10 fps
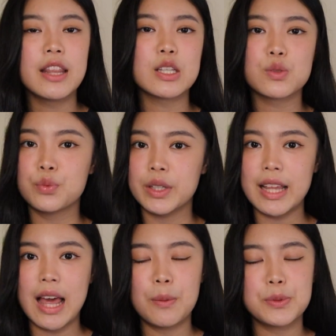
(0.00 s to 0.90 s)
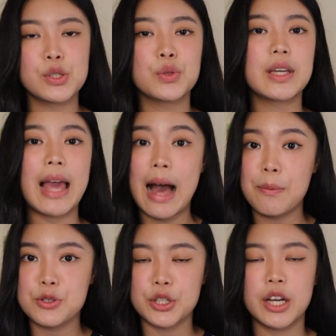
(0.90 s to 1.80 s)
This really helps you
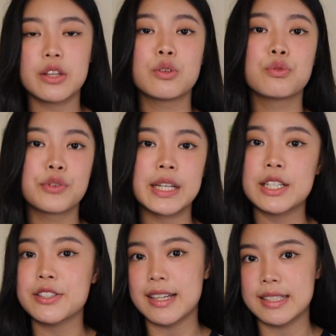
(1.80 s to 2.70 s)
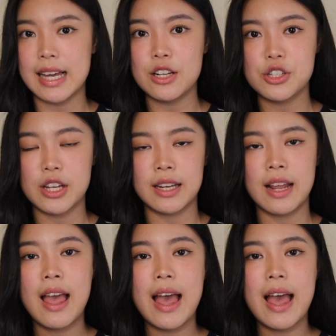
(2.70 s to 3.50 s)
capture the reader's attention